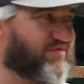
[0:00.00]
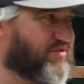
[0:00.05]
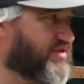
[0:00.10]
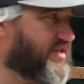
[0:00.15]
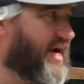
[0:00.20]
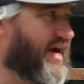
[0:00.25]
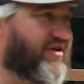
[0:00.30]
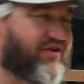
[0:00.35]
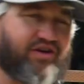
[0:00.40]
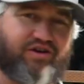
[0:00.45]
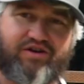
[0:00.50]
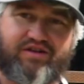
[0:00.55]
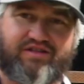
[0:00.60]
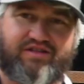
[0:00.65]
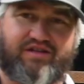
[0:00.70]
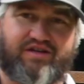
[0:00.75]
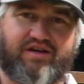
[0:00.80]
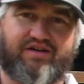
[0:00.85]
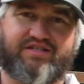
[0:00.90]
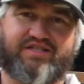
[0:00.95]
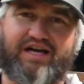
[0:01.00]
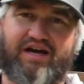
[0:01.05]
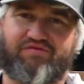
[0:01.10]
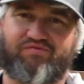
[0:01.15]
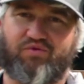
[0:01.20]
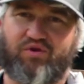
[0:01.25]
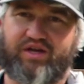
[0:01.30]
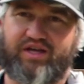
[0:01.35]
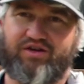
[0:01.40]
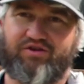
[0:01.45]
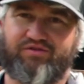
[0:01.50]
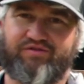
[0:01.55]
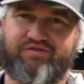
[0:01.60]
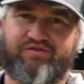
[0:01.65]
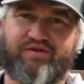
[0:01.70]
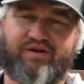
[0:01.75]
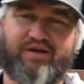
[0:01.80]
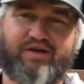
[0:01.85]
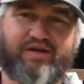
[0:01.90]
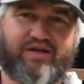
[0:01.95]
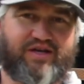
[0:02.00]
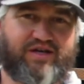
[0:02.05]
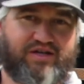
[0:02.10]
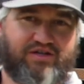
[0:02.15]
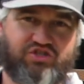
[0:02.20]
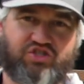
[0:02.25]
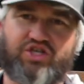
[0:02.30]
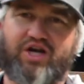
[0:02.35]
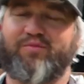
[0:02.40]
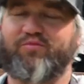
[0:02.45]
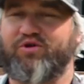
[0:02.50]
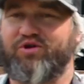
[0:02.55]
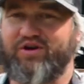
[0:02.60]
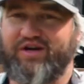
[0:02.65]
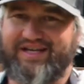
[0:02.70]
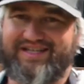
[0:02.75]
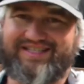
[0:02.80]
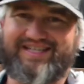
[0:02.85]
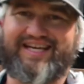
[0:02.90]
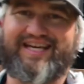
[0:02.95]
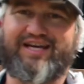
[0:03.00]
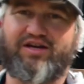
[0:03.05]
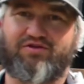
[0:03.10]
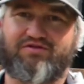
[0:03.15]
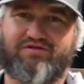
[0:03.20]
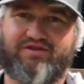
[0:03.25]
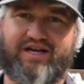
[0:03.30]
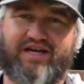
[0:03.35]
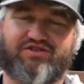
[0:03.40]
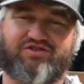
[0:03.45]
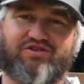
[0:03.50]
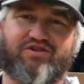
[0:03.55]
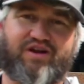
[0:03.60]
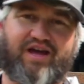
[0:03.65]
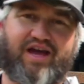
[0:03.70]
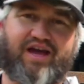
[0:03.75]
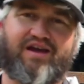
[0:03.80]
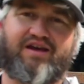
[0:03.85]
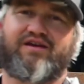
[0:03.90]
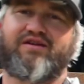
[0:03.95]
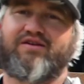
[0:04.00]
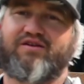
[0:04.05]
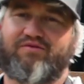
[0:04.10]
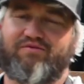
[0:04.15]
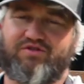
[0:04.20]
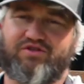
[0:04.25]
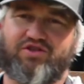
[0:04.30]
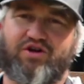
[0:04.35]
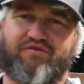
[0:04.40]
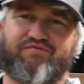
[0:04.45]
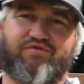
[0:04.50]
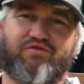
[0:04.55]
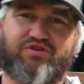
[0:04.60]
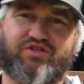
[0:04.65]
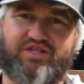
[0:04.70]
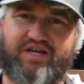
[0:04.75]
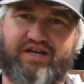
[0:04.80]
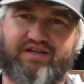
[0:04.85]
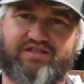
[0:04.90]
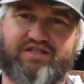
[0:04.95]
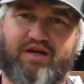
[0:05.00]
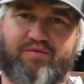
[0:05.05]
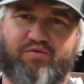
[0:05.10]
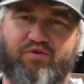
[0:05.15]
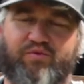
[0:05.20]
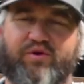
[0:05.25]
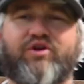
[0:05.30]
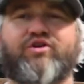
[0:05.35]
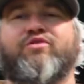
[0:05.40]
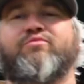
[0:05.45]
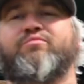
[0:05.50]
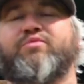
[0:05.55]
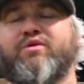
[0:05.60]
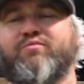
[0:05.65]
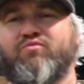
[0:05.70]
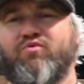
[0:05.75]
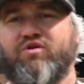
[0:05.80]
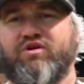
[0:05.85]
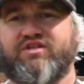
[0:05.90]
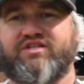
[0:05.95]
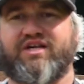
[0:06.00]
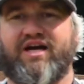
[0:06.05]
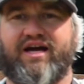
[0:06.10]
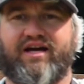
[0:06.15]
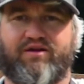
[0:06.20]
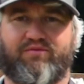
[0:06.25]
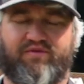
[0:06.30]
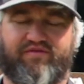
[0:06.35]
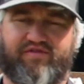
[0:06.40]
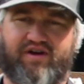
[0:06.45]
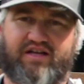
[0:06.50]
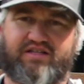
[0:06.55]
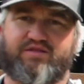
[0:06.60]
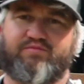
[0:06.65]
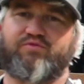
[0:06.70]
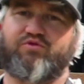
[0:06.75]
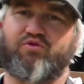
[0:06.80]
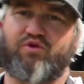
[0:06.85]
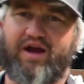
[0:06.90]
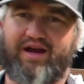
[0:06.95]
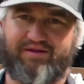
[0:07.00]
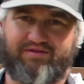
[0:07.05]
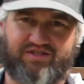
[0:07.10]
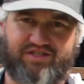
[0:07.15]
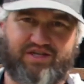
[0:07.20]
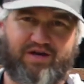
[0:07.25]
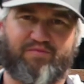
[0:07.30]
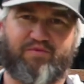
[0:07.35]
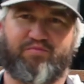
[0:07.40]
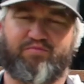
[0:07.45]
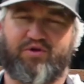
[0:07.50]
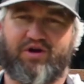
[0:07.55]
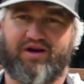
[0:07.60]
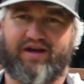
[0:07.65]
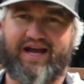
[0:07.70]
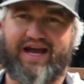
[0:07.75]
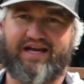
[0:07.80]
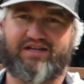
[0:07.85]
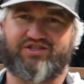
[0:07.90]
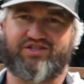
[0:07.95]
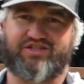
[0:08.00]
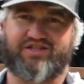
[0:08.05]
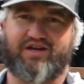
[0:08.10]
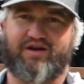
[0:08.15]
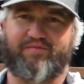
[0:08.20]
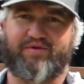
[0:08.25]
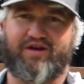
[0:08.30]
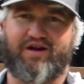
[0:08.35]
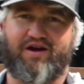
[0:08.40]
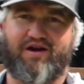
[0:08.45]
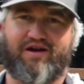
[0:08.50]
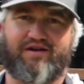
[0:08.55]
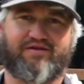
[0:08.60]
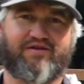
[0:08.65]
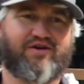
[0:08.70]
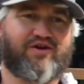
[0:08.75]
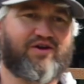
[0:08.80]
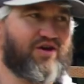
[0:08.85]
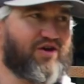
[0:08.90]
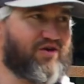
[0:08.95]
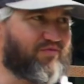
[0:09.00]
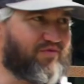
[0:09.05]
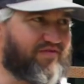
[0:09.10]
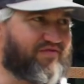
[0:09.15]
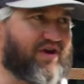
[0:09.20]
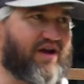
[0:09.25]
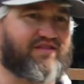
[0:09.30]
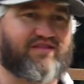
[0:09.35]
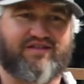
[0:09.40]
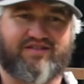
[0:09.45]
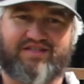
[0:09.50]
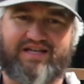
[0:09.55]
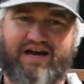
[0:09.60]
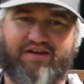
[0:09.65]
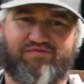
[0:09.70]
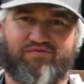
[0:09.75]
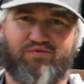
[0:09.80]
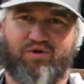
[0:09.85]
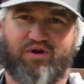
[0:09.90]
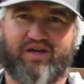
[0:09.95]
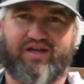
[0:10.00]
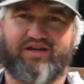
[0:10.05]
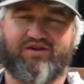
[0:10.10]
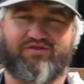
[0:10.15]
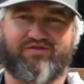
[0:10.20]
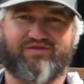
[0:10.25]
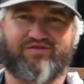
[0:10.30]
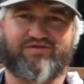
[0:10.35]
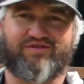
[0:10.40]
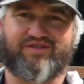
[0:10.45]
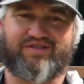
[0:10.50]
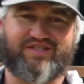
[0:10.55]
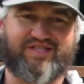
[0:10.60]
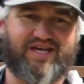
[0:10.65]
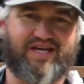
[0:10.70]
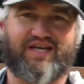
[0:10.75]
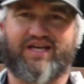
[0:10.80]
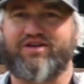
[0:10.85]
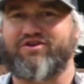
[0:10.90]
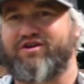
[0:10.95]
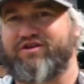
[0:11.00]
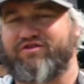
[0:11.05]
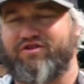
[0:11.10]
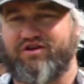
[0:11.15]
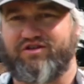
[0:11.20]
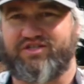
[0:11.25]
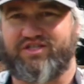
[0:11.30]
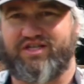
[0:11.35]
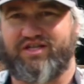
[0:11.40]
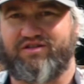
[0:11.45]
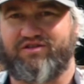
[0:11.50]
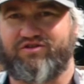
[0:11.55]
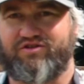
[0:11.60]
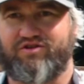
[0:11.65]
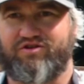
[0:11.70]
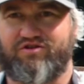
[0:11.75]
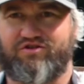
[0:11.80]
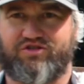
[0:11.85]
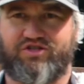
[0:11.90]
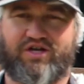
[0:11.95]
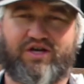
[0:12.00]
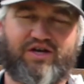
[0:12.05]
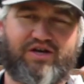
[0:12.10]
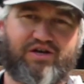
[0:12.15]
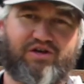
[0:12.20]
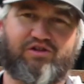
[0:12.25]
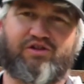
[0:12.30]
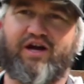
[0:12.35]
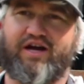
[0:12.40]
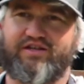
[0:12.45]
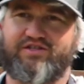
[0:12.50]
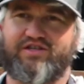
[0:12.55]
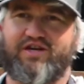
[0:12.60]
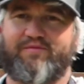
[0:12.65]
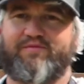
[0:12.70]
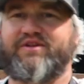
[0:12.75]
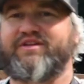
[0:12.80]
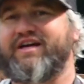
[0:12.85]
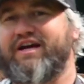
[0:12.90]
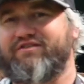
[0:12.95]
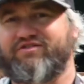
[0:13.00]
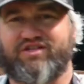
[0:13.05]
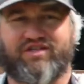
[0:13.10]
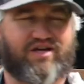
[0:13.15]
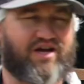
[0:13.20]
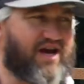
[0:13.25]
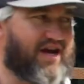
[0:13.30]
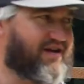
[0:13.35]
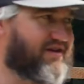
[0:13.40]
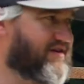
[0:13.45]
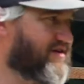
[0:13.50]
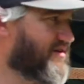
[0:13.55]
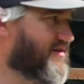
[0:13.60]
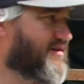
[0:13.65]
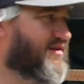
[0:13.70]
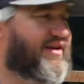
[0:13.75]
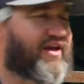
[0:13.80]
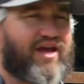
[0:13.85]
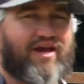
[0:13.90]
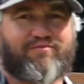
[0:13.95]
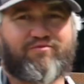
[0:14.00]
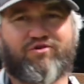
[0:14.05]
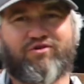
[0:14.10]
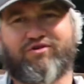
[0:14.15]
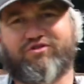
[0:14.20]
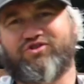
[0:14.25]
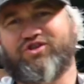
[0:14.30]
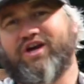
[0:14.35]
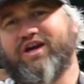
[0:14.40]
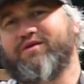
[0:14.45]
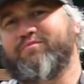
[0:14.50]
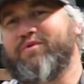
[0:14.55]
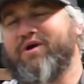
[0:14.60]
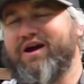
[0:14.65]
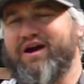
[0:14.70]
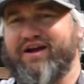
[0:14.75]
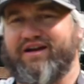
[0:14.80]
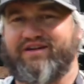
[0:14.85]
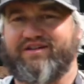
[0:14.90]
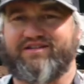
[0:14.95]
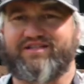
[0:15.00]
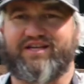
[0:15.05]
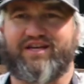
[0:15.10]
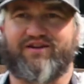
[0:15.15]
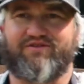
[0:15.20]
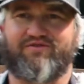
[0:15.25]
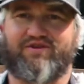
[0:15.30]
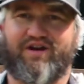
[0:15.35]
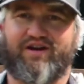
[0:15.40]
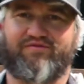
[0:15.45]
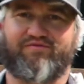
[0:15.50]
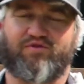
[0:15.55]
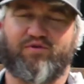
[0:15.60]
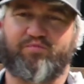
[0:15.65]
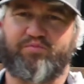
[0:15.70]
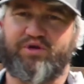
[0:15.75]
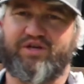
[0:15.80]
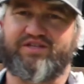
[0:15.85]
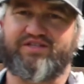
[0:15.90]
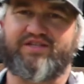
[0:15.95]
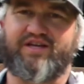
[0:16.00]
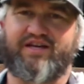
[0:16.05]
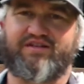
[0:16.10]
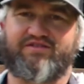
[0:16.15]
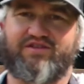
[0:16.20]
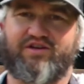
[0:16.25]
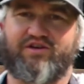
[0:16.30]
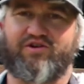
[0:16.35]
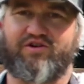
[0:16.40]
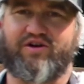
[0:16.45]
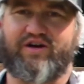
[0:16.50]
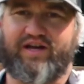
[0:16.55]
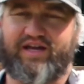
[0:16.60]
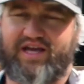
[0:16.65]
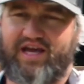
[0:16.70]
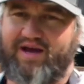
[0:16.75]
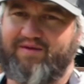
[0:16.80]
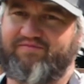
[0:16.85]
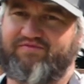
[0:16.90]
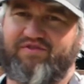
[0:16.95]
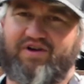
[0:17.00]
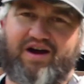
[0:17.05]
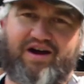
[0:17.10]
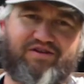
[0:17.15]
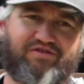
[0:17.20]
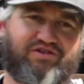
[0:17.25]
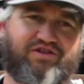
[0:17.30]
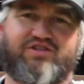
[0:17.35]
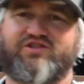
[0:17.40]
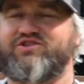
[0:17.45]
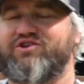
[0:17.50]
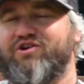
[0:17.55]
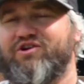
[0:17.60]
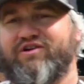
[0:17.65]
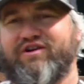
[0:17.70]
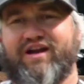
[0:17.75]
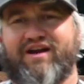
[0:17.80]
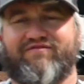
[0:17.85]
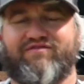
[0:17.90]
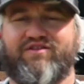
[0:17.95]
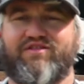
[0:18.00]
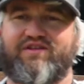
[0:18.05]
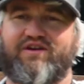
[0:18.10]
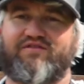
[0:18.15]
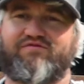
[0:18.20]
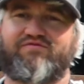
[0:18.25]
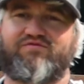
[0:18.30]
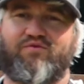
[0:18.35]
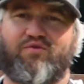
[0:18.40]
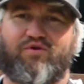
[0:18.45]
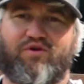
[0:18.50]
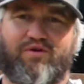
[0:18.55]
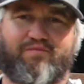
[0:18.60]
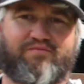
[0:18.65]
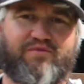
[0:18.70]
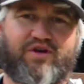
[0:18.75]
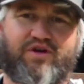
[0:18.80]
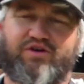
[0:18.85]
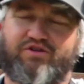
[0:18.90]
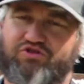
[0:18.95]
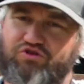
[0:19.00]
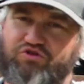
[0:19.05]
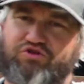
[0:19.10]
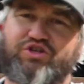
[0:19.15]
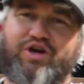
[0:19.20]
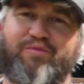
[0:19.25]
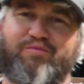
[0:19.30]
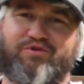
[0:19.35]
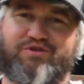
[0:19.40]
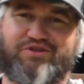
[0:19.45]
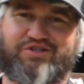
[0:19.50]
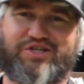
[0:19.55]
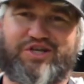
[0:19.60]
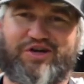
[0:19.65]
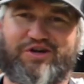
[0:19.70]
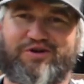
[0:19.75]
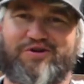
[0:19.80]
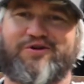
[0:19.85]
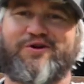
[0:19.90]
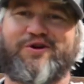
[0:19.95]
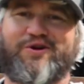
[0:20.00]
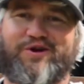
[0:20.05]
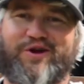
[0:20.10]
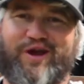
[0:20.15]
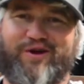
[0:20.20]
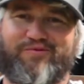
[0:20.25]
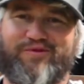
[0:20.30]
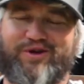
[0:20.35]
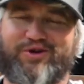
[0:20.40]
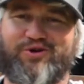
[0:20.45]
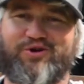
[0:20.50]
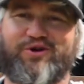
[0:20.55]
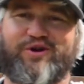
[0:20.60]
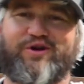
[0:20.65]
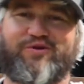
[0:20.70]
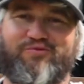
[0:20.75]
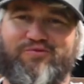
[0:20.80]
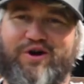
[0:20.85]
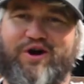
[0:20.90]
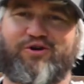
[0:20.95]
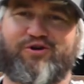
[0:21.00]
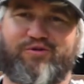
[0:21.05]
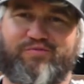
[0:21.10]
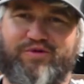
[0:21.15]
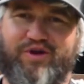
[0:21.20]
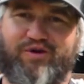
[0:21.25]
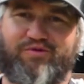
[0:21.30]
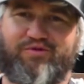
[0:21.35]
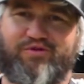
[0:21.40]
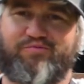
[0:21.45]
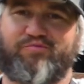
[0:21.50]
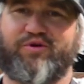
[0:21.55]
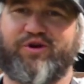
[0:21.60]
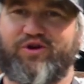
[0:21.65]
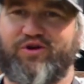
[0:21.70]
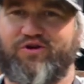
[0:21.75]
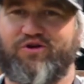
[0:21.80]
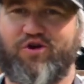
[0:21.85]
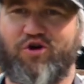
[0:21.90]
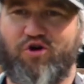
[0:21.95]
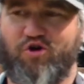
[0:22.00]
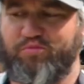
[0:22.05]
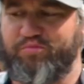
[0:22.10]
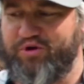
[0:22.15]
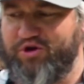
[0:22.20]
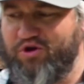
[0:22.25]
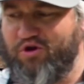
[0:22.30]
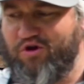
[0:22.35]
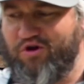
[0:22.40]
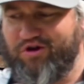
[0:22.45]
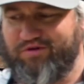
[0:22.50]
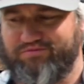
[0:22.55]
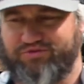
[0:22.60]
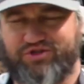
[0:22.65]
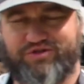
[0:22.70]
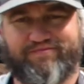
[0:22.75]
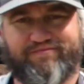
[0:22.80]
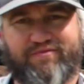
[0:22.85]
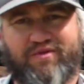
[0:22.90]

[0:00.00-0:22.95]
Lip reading: We're down here at the South Fork Hilton. Summer is here. Yesterday was our first day of summer. We couldn't be more excited. We've got some great summer bug hatches coming on. We've got the South Fork Hilton ticking on all cylinders. Clients coming down tonight. Camp cook Jake behind us getting ready for a big steak dinner and a campfire and dessert and everything for him. So summer is here and we couldn't welcome it with bigger open arms.